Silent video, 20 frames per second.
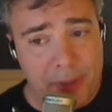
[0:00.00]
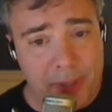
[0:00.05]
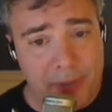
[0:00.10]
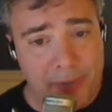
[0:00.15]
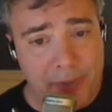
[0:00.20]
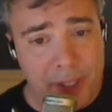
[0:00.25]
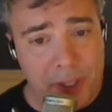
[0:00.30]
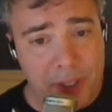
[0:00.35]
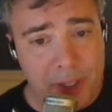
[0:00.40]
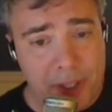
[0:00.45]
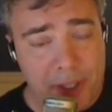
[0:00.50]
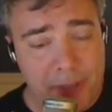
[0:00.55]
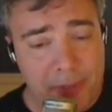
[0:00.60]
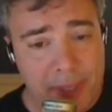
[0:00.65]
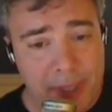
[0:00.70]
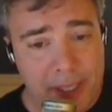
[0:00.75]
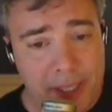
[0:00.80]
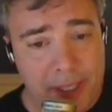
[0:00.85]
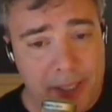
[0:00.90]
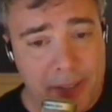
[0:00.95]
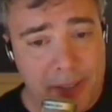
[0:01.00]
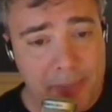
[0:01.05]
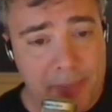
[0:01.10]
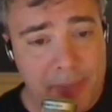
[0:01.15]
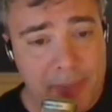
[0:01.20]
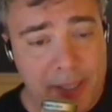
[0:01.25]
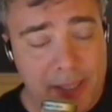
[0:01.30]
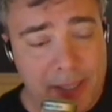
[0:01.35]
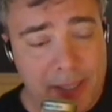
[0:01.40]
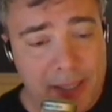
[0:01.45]
will eventually
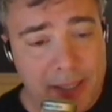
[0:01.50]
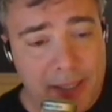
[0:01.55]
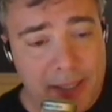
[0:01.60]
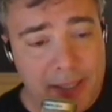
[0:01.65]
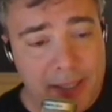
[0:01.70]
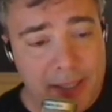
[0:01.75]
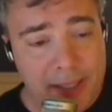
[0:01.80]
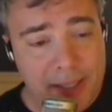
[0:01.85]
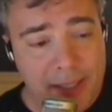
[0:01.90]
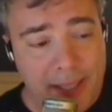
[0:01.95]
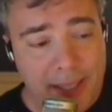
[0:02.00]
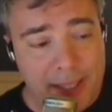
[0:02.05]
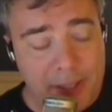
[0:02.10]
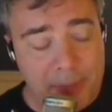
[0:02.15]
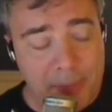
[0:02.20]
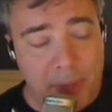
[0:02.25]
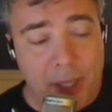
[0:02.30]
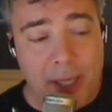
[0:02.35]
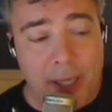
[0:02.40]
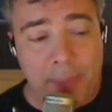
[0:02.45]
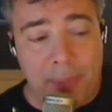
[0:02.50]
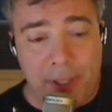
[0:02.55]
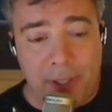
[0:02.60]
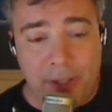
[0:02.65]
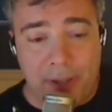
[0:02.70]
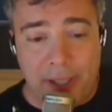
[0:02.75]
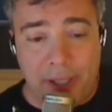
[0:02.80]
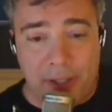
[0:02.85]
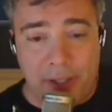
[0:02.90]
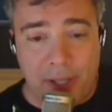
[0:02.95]
become as
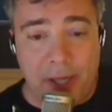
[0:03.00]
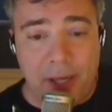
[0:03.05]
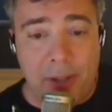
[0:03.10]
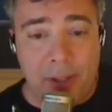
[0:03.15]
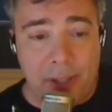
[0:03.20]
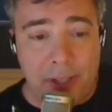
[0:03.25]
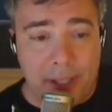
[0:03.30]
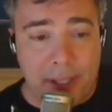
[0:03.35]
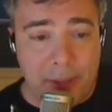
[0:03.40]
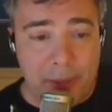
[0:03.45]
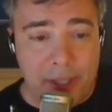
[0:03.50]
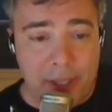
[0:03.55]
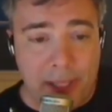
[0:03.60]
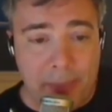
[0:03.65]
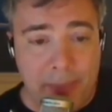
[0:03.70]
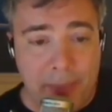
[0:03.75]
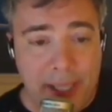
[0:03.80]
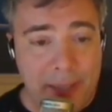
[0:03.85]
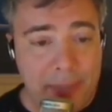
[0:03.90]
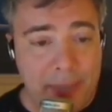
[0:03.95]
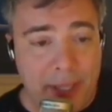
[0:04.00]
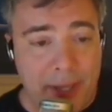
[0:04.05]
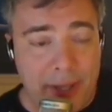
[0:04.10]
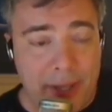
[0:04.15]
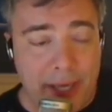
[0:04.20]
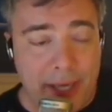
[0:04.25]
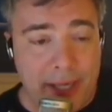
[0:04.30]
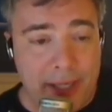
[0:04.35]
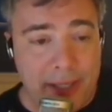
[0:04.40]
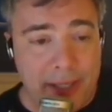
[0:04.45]
popular as Outlook, and what they mean by
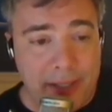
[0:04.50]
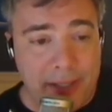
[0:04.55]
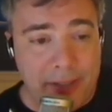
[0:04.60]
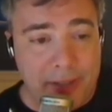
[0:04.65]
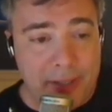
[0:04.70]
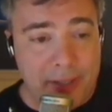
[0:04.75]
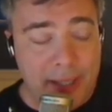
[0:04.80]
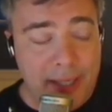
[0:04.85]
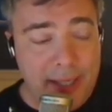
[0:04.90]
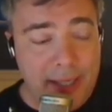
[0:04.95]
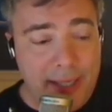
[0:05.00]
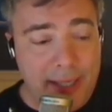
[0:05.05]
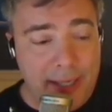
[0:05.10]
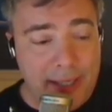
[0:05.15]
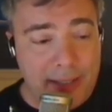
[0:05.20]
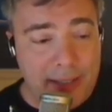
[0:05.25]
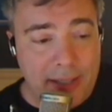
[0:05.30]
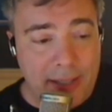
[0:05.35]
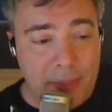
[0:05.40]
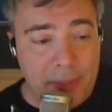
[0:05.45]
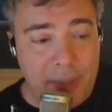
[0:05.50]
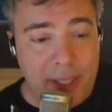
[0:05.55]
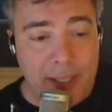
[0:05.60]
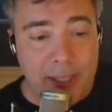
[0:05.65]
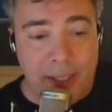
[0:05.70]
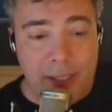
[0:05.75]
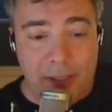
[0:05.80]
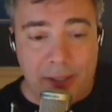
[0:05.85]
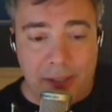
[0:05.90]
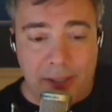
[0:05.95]
that is it's something
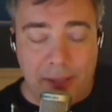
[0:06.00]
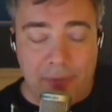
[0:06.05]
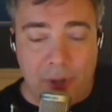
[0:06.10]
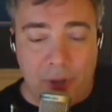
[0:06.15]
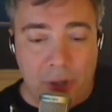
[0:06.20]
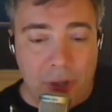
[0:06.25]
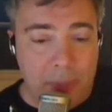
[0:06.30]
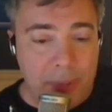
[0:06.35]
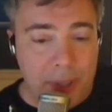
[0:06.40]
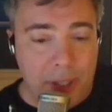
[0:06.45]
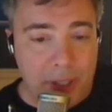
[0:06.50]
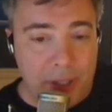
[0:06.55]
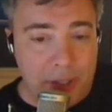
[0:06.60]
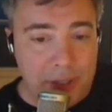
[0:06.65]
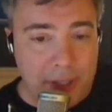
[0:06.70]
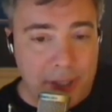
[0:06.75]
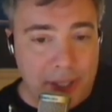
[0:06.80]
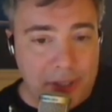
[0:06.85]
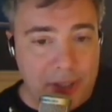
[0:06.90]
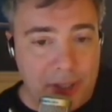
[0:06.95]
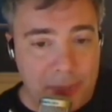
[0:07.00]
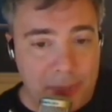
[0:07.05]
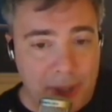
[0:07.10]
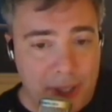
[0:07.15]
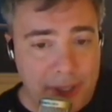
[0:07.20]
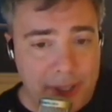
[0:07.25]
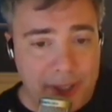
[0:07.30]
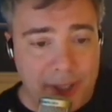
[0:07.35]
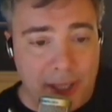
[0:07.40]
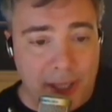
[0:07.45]
that you leave open on your desktop
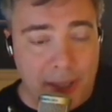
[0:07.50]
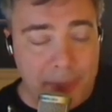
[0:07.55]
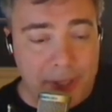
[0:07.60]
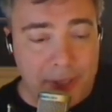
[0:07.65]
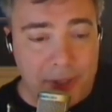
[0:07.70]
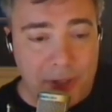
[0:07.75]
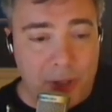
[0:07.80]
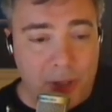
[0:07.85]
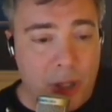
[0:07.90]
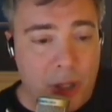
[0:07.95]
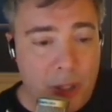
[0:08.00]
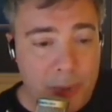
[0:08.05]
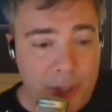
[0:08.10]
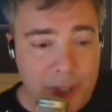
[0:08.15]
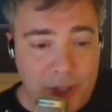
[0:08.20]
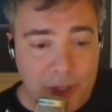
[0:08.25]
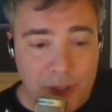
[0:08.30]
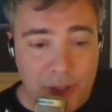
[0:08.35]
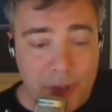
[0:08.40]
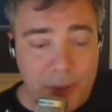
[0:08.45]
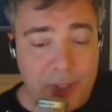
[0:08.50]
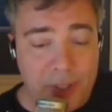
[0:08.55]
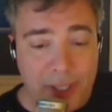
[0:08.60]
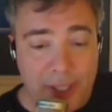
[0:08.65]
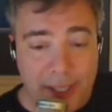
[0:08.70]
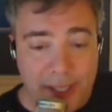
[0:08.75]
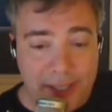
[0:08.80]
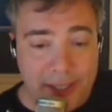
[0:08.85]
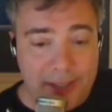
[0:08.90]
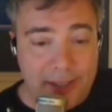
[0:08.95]
all the time because you're always
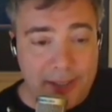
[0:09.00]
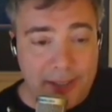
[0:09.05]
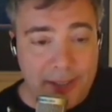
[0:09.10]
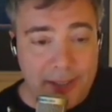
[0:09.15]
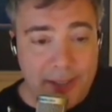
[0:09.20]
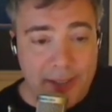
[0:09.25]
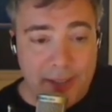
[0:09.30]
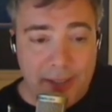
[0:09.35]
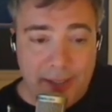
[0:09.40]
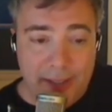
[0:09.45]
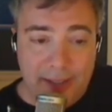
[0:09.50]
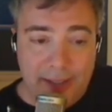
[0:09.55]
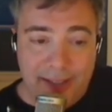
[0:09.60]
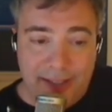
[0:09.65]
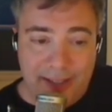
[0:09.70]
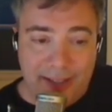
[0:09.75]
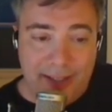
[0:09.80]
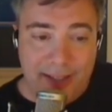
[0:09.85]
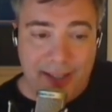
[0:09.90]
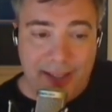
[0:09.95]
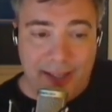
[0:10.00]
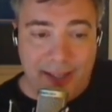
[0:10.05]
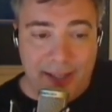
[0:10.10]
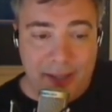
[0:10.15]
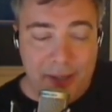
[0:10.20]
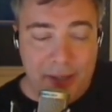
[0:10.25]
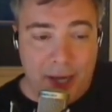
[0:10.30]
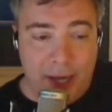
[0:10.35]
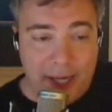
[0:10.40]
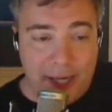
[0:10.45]
using it
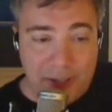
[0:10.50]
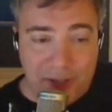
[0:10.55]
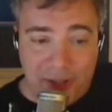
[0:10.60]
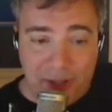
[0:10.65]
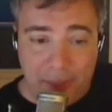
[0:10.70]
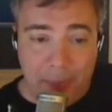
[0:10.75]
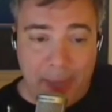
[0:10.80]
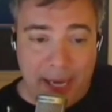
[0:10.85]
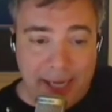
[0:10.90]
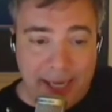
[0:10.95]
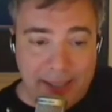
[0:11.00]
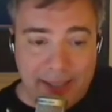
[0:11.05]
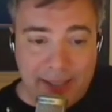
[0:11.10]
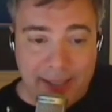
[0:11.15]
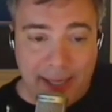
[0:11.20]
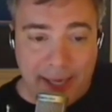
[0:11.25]
not as the main